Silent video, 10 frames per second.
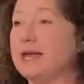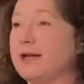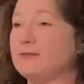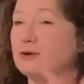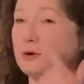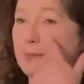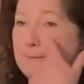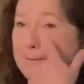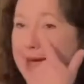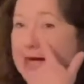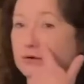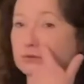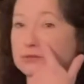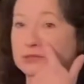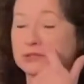ever
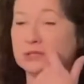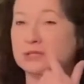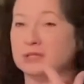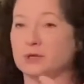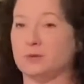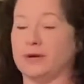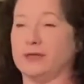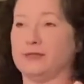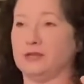battled with,